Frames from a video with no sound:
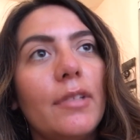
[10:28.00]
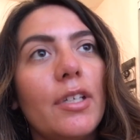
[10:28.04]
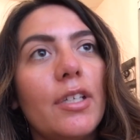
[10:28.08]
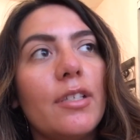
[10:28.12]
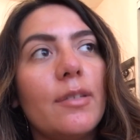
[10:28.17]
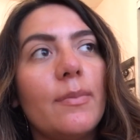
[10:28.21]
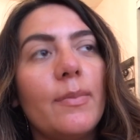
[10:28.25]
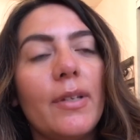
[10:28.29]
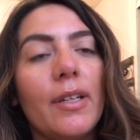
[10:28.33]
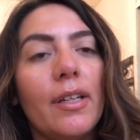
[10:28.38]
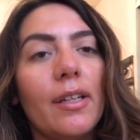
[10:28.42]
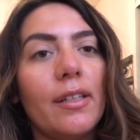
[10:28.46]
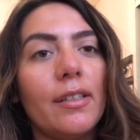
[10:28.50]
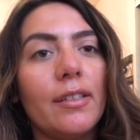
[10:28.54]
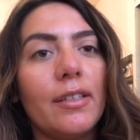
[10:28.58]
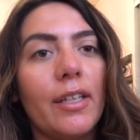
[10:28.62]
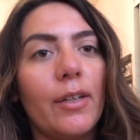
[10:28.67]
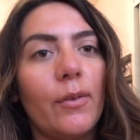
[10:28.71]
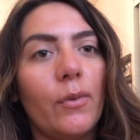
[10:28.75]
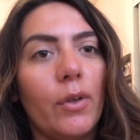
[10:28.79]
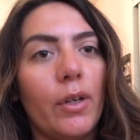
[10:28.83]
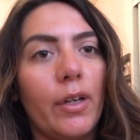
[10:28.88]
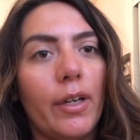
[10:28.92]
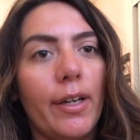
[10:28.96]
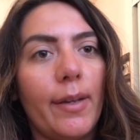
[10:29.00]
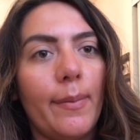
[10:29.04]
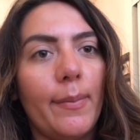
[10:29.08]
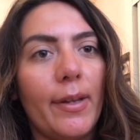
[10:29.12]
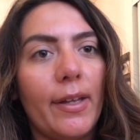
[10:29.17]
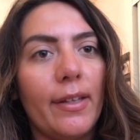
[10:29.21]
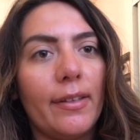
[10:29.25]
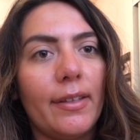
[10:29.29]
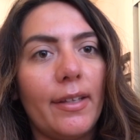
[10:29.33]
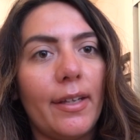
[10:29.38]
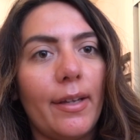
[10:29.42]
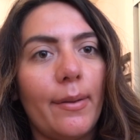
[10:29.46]
just because I worry
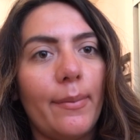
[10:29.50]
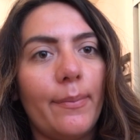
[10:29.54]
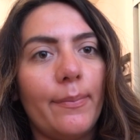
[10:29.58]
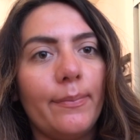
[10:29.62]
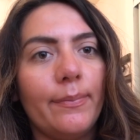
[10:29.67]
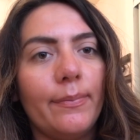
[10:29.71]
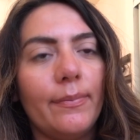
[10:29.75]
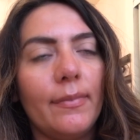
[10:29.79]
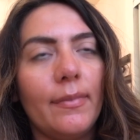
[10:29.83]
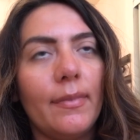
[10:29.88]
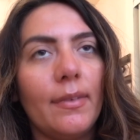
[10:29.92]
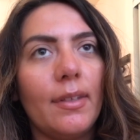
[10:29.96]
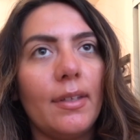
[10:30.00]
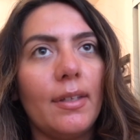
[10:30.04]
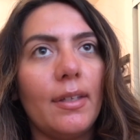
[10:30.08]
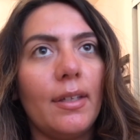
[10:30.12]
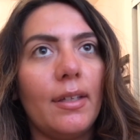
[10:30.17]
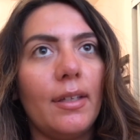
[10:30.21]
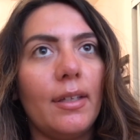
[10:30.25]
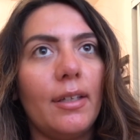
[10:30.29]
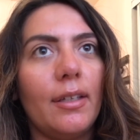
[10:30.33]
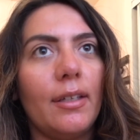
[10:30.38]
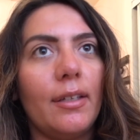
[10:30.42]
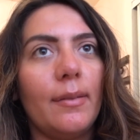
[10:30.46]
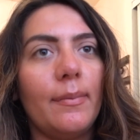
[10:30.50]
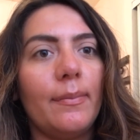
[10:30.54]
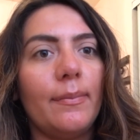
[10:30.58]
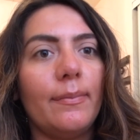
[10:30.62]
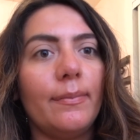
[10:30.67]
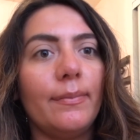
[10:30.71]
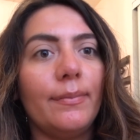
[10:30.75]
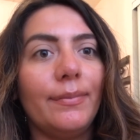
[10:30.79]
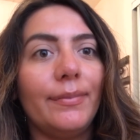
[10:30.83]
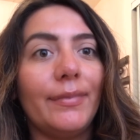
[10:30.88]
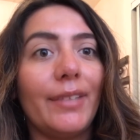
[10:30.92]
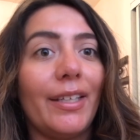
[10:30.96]
about them.
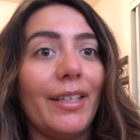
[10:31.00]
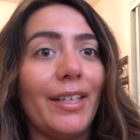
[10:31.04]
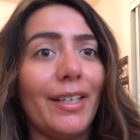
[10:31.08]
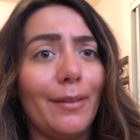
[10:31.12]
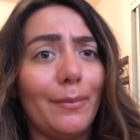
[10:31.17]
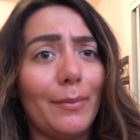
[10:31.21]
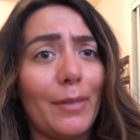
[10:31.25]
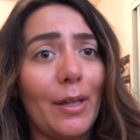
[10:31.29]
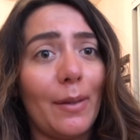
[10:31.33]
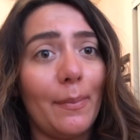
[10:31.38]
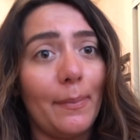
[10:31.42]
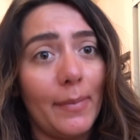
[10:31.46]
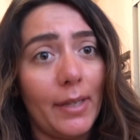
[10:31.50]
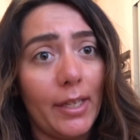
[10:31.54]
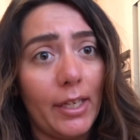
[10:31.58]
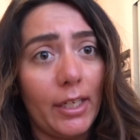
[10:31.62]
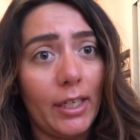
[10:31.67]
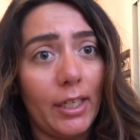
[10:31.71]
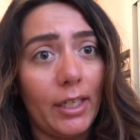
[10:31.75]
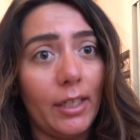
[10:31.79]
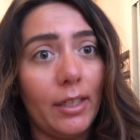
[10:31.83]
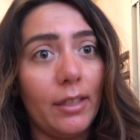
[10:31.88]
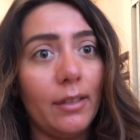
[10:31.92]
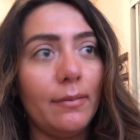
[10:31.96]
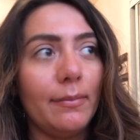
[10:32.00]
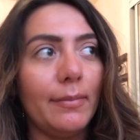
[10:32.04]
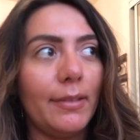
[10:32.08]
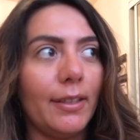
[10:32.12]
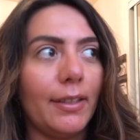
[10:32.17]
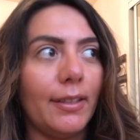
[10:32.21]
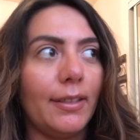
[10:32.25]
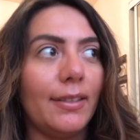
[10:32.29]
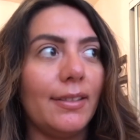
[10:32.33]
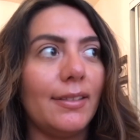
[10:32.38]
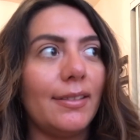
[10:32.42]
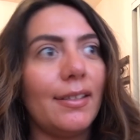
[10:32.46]
I think about money
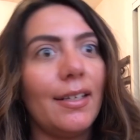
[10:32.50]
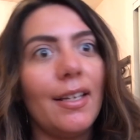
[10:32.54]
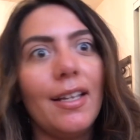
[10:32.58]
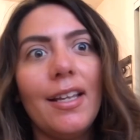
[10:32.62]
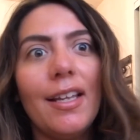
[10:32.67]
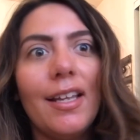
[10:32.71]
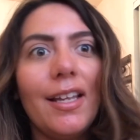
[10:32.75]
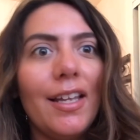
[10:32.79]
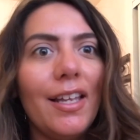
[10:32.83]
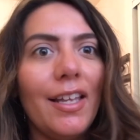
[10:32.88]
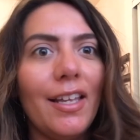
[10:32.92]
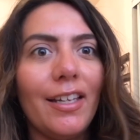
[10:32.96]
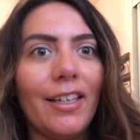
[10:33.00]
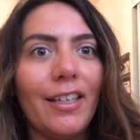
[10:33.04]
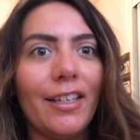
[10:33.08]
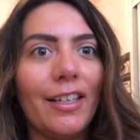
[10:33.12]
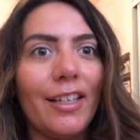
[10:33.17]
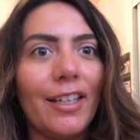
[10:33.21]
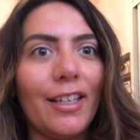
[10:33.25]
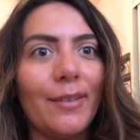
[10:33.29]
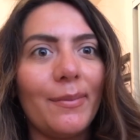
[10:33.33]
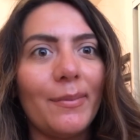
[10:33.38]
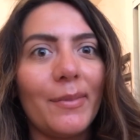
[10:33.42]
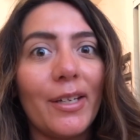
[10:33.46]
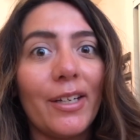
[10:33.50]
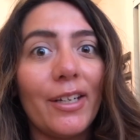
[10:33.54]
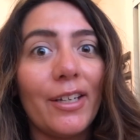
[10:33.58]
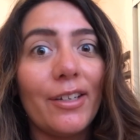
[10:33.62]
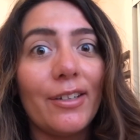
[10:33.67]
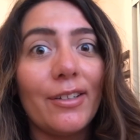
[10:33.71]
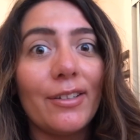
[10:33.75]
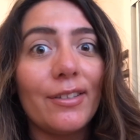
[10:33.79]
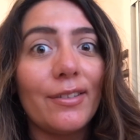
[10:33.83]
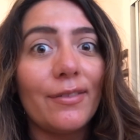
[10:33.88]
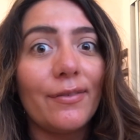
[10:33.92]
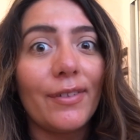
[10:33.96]
because you need
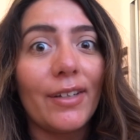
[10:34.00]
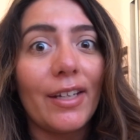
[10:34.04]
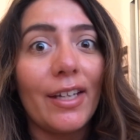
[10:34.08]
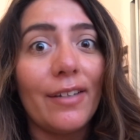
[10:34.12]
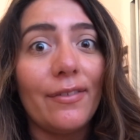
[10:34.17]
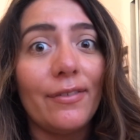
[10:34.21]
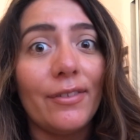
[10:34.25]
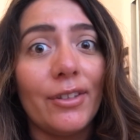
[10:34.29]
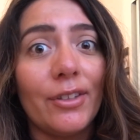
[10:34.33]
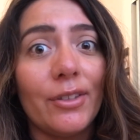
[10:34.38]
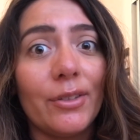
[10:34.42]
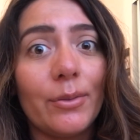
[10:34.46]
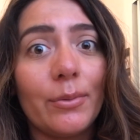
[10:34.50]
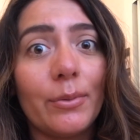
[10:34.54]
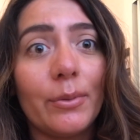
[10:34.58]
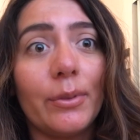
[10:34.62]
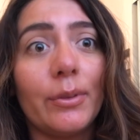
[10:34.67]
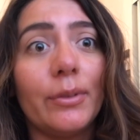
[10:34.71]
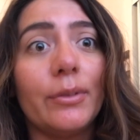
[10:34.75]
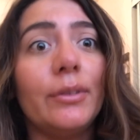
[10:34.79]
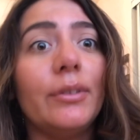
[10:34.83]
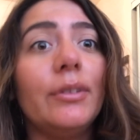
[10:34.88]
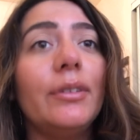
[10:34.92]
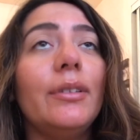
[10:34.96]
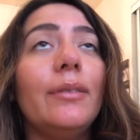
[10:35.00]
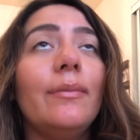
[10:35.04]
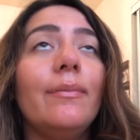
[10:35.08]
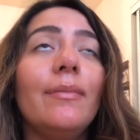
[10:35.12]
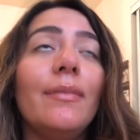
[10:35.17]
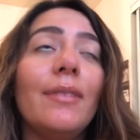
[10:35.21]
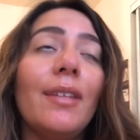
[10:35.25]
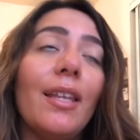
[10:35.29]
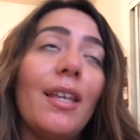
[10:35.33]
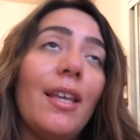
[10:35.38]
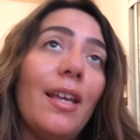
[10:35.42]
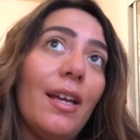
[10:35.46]
money to survive in this world.
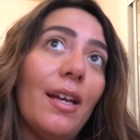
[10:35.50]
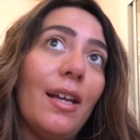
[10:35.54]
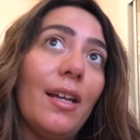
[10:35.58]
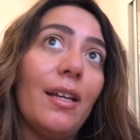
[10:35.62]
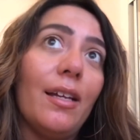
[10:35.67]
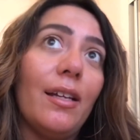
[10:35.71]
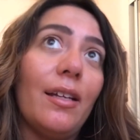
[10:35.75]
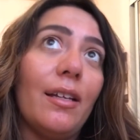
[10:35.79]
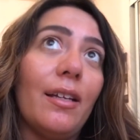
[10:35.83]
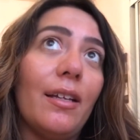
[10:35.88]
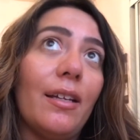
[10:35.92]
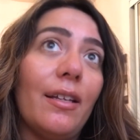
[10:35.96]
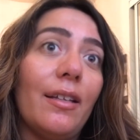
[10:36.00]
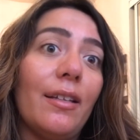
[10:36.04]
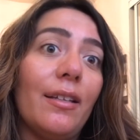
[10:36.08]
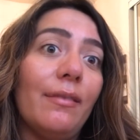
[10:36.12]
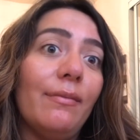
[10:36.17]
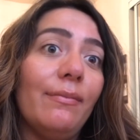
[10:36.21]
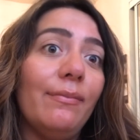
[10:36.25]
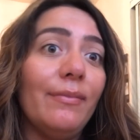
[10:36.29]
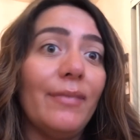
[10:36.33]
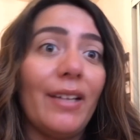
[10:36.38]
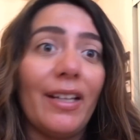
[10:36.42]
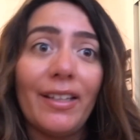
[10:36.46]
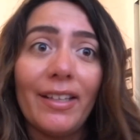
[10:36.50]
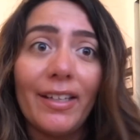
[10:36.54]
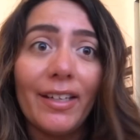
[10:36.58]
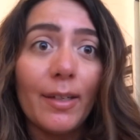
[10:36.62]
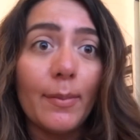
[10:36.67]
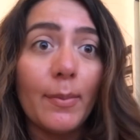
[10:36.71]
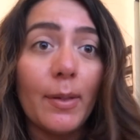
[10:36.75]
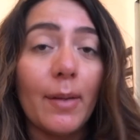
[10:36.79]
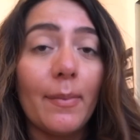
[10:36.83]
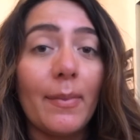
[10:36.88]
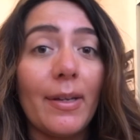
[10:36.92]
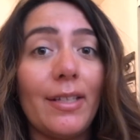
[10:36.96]
I
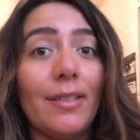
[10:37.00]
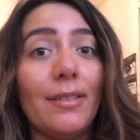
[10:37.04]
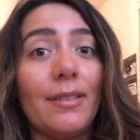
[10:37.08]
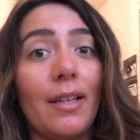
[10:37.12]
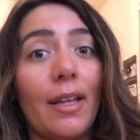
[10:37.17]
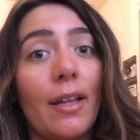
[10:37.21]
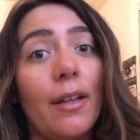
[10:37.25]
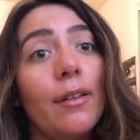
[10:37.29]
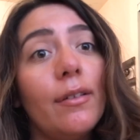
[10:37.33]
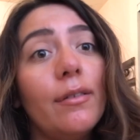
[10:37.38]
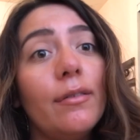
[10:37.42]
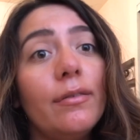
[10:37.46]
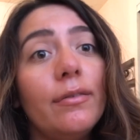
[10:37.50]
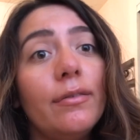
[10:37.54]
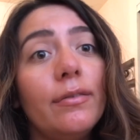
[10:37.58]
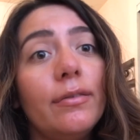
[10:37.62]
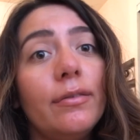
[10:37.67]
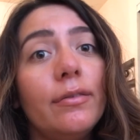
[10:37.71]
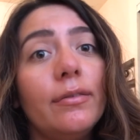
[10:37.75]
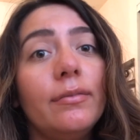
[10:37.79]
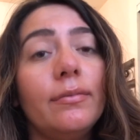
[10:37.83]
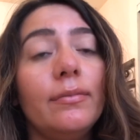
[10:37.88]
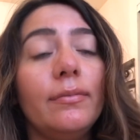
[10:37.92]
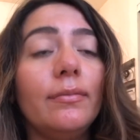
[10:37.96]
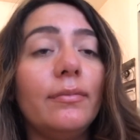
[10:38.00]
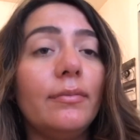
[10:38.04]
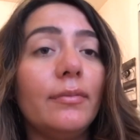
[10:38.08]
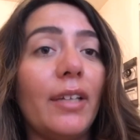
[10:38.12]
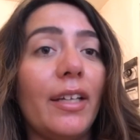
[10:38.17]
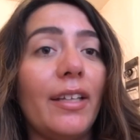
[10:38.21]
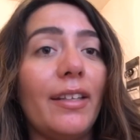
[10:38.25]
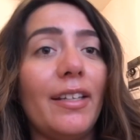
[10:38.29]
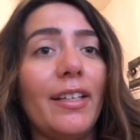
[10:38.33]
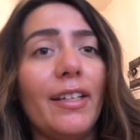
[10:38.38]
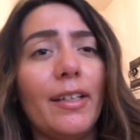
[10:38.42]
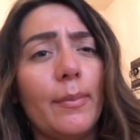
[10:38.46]
think about myself.
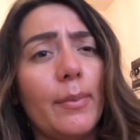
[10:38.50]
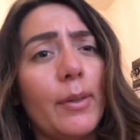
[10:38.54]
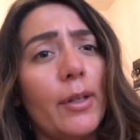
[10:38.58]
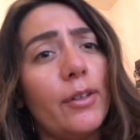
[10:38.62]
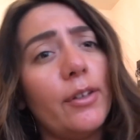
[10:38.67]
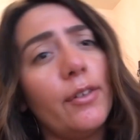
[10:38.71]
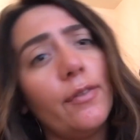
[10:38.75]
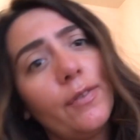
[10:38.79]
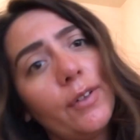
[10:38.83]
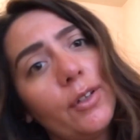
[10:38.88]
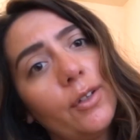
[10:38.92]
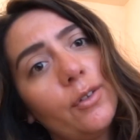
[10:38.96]
I think about the